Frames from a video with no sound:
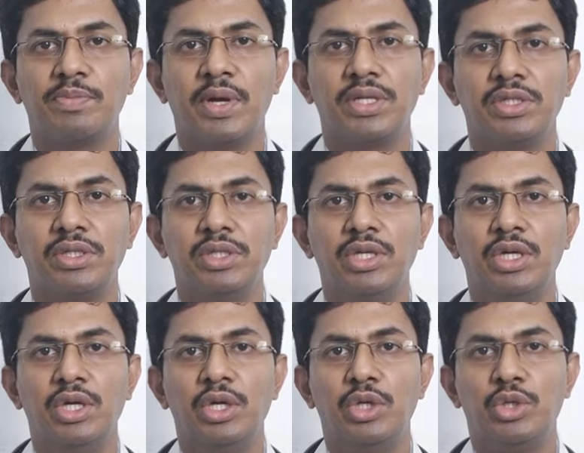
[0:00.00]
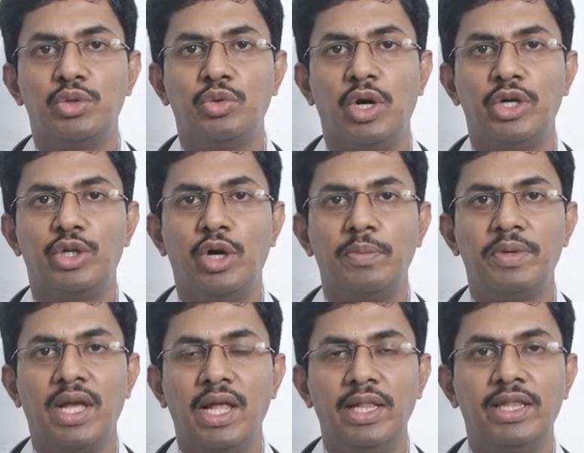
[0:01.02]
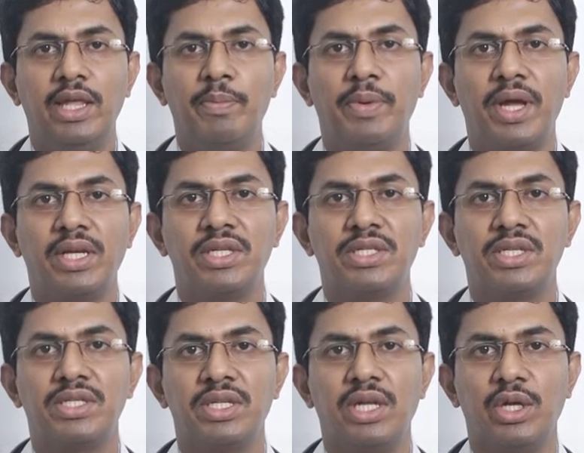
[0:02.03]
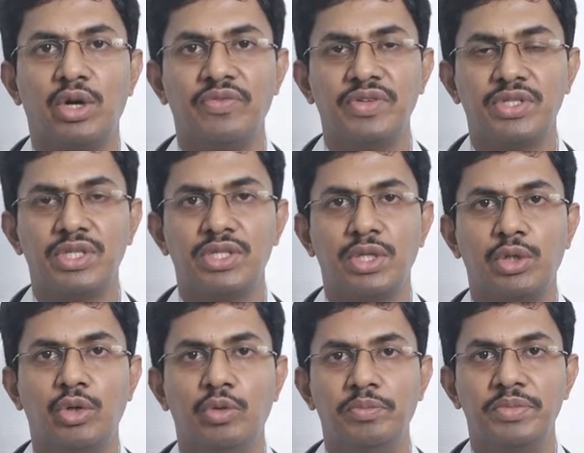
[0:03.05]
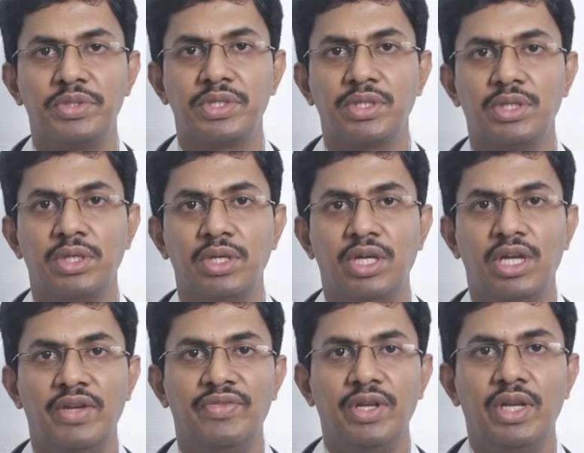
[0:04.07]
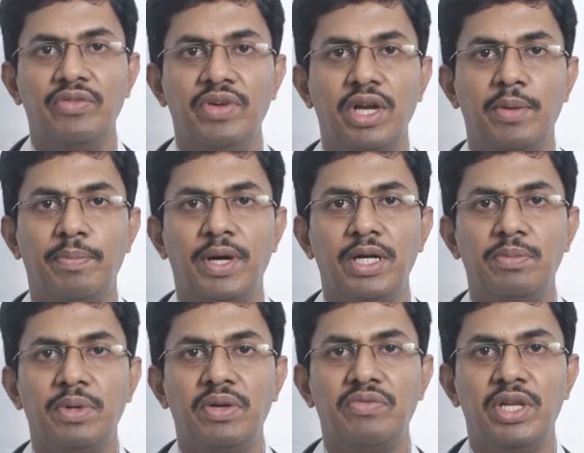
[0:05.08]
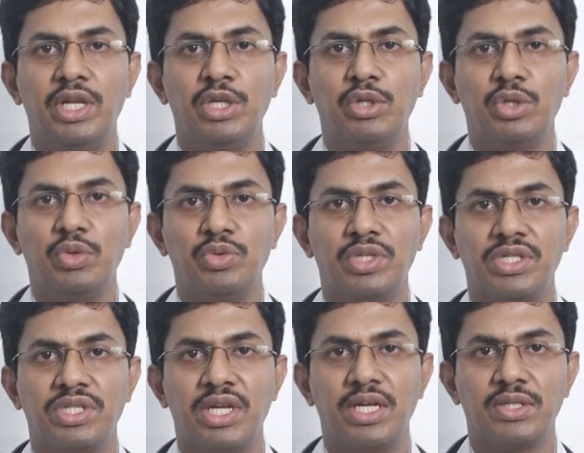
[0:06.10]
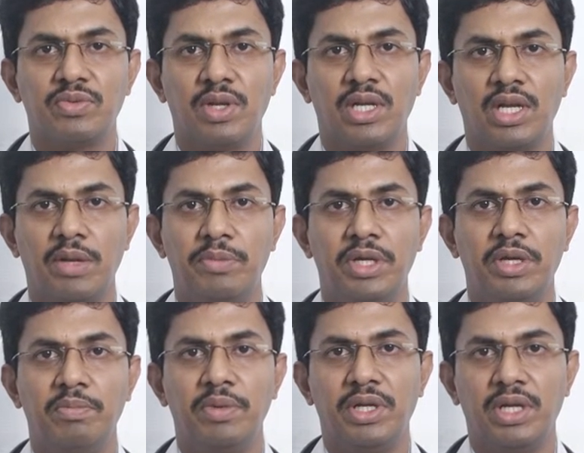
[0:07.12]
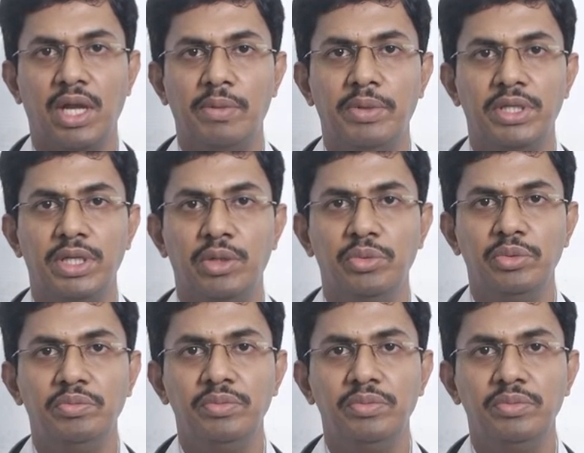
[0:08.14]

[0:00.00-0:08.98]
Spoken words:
pattern, to adopt healthy practices in our offices and homes. If we live in an apartment, we need to use the stairs while climbing up and climbing down.